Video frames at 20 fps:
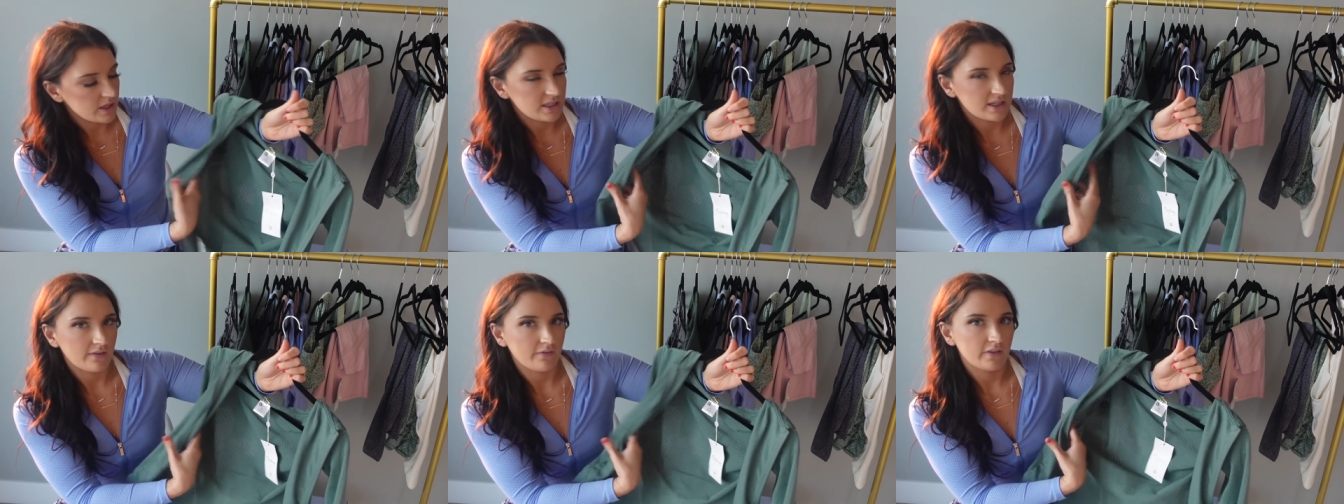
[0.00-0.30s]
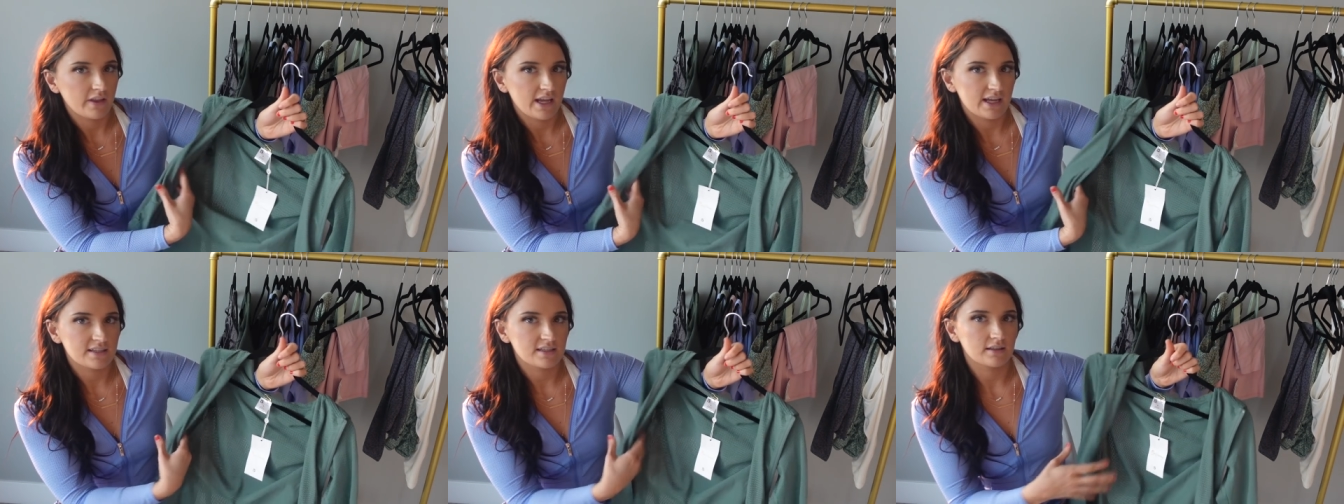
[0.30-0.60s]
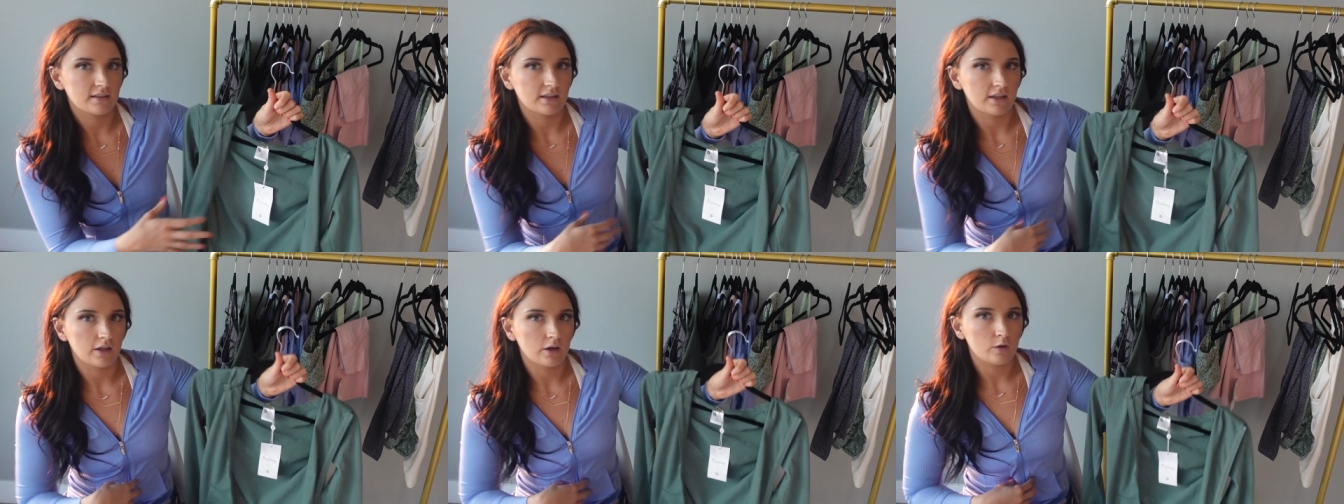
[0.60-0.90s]
It definitely has
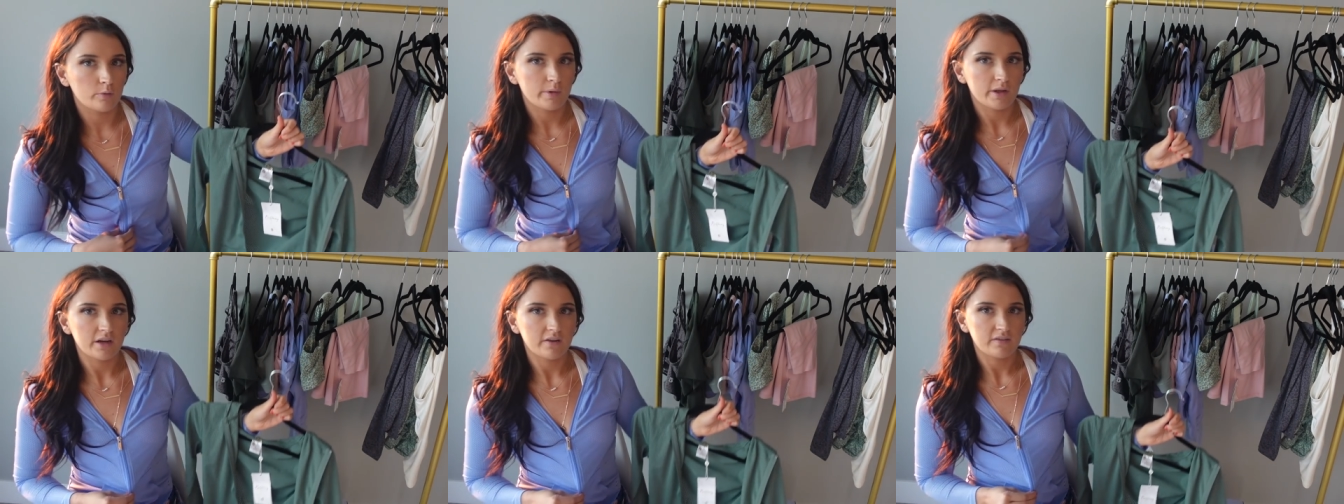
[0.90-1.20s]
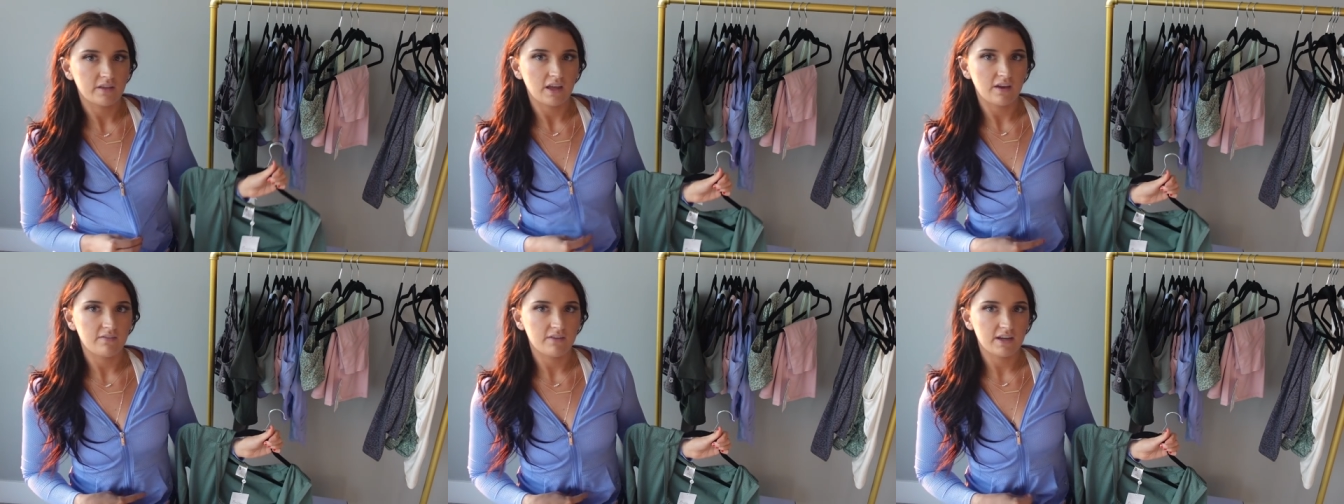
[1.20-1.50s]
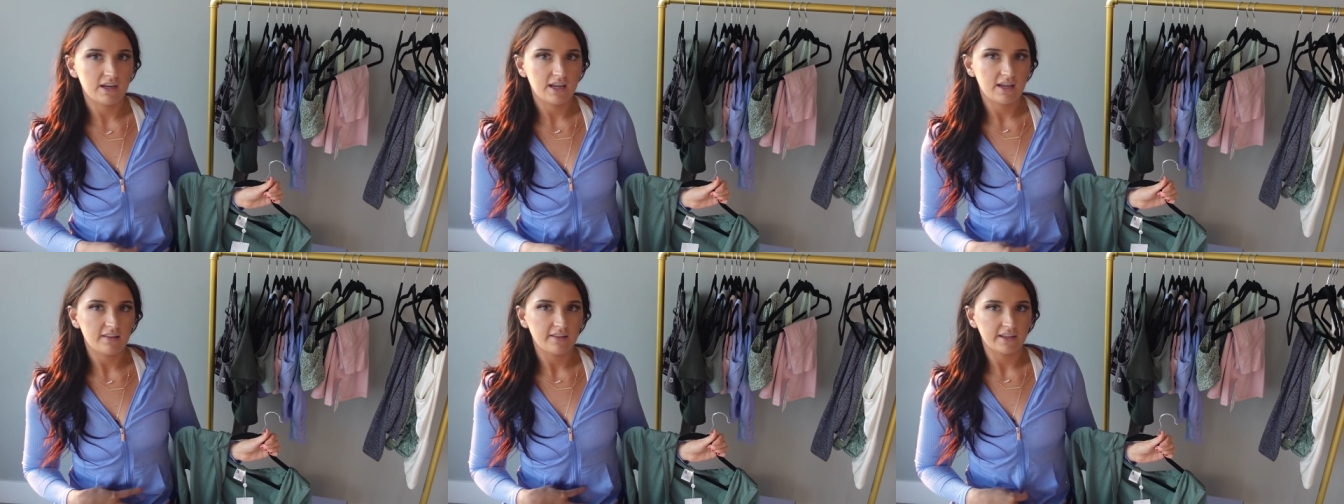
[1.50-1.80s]
a little bit of give
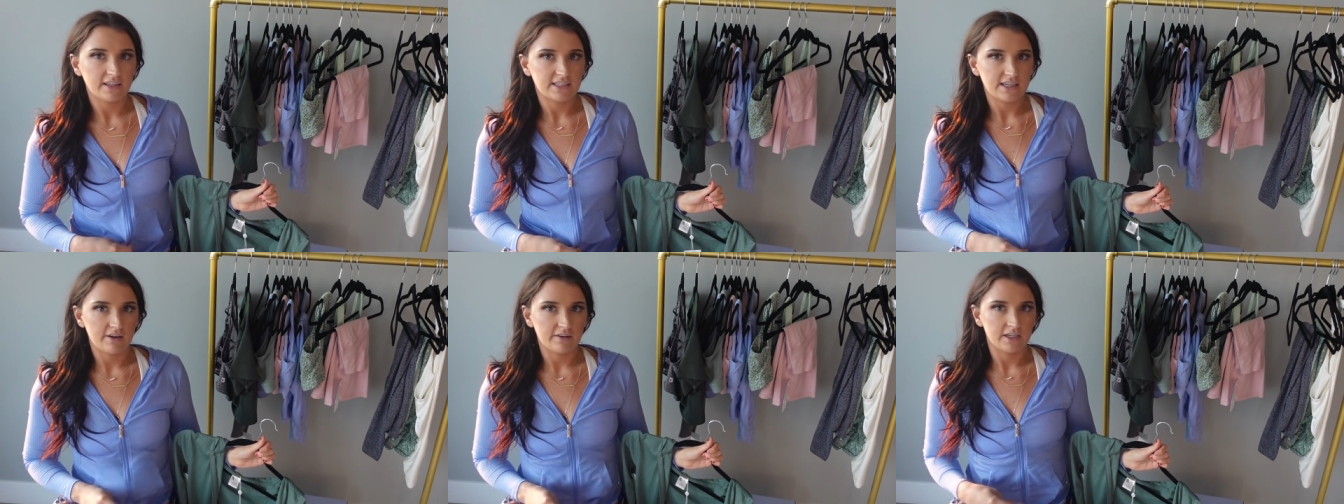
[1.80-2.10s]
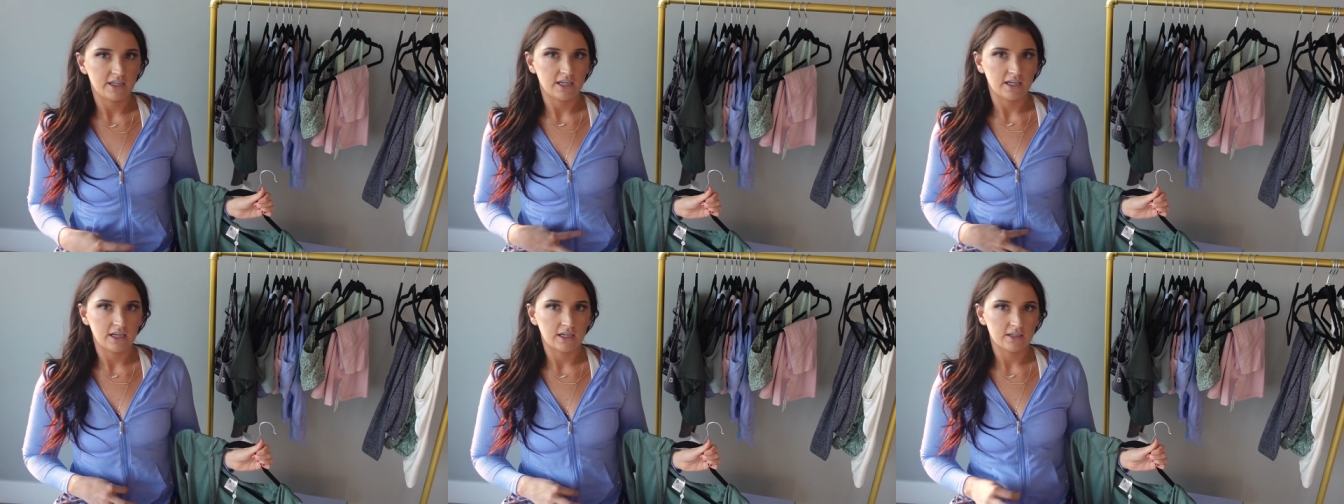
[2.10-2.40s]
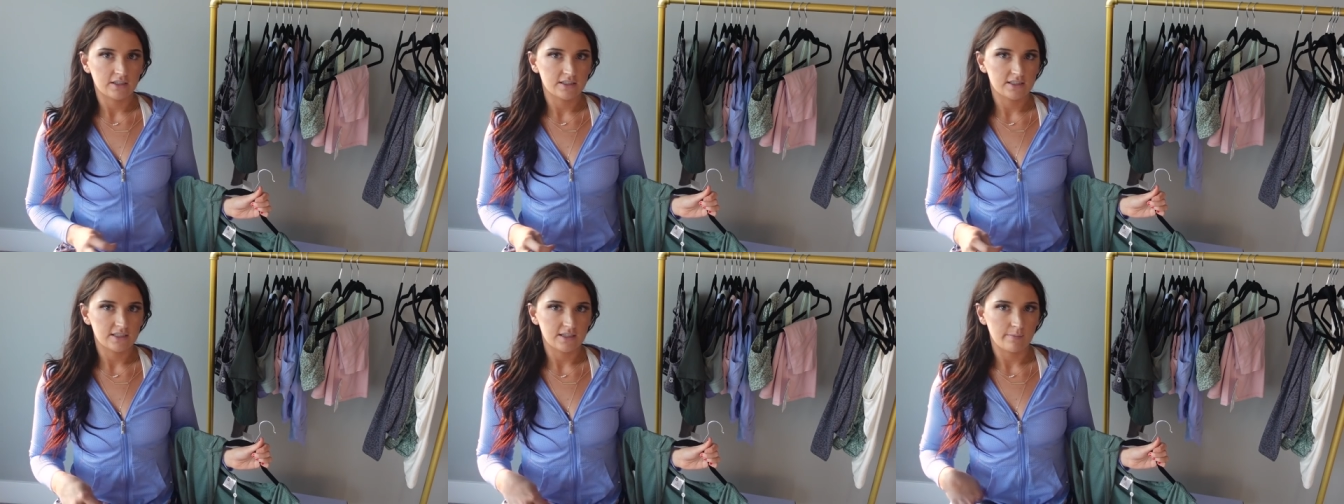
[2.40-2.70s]
in it, like down here
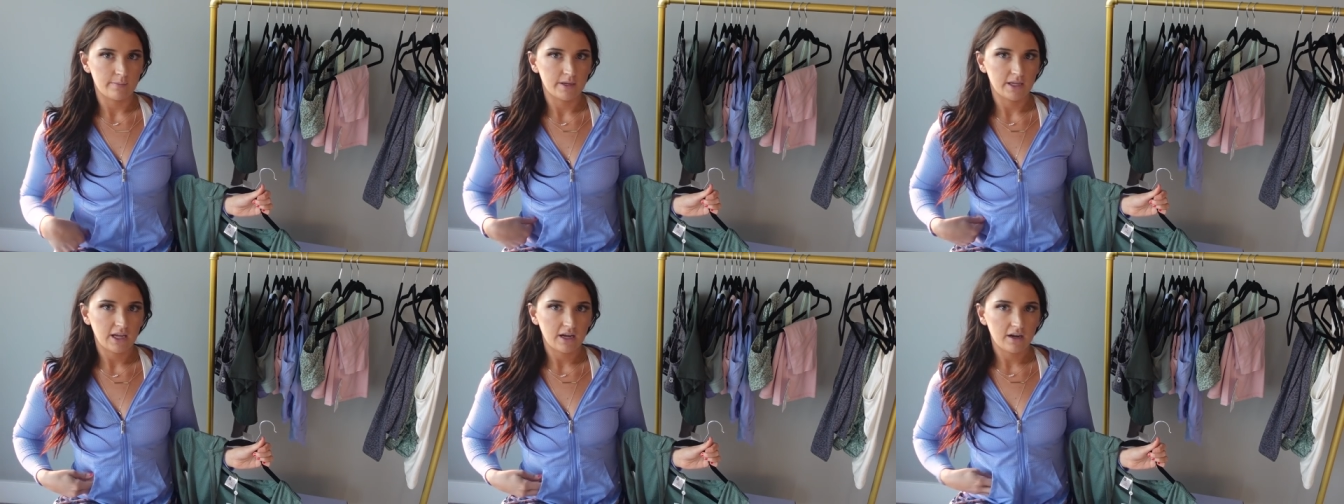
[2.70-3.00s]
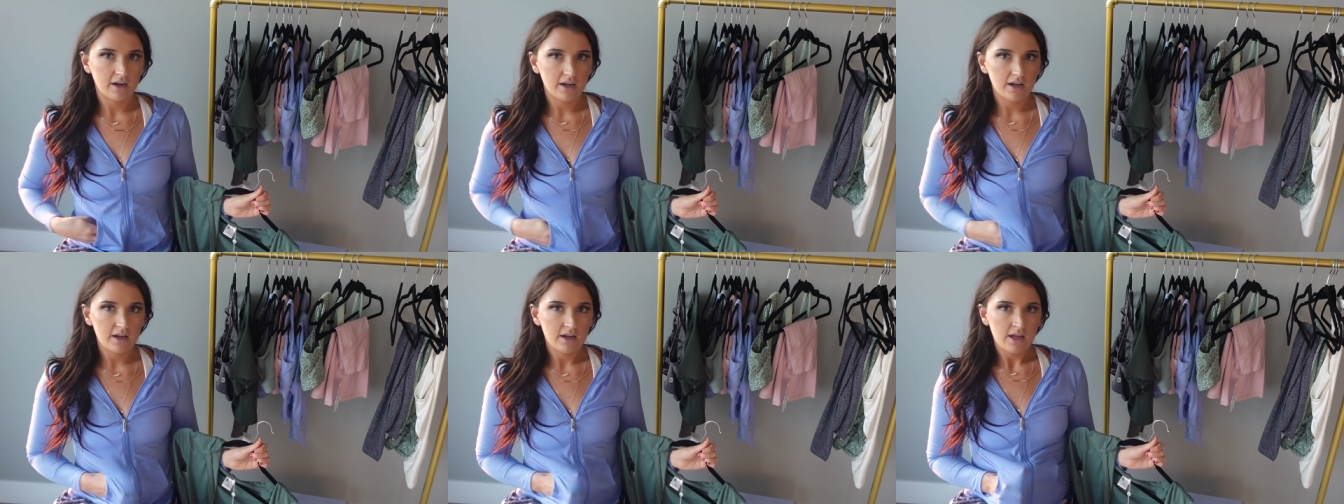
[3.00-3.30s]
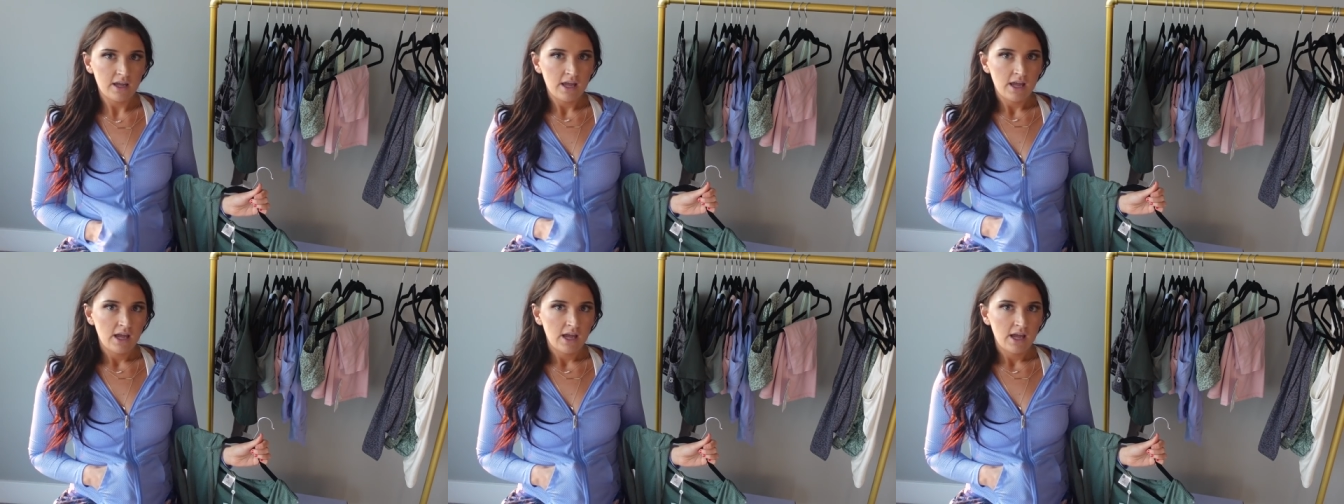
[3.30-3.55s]
in the stomach area. It